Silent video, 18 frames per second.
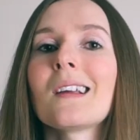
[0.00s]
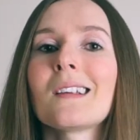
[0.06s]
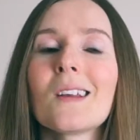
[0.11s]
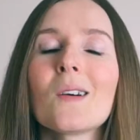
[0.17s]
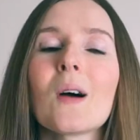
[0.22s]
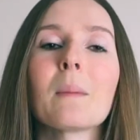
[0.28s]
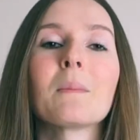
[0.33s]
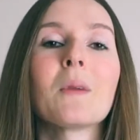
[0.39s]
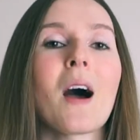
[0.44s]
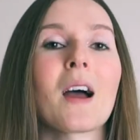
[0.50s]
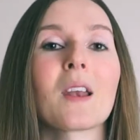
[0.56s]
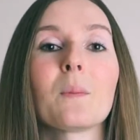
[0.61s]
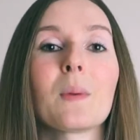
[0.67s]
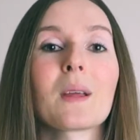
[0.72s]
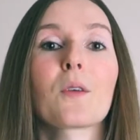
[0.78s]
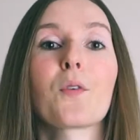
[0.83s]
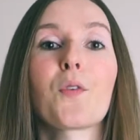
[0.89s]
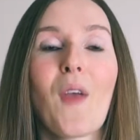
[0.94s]
No, I'm not a
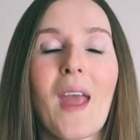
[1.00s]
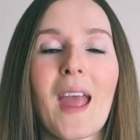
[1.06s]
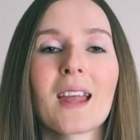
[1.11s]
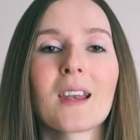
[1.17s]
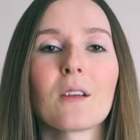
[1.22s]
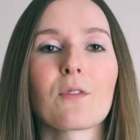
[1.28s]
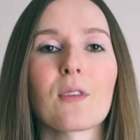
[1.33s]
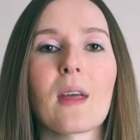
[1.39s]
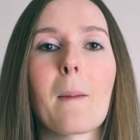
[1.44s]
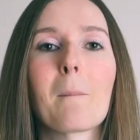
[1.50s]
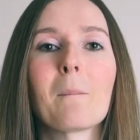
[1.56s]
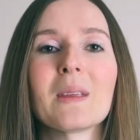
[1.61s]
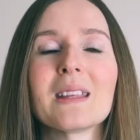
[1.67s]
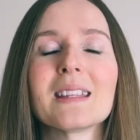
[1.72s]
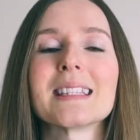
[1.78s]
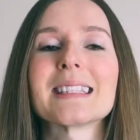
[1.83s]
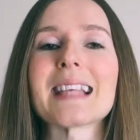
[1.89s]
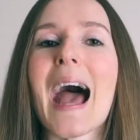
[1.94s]
big fan of them. It
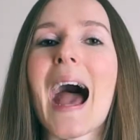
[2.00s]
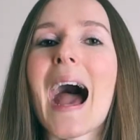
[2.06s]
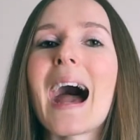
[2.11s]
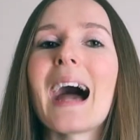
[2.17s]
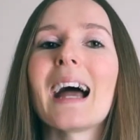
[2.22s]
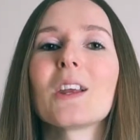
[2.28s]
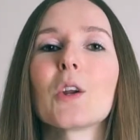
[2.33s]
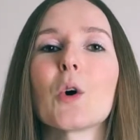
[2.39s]
means I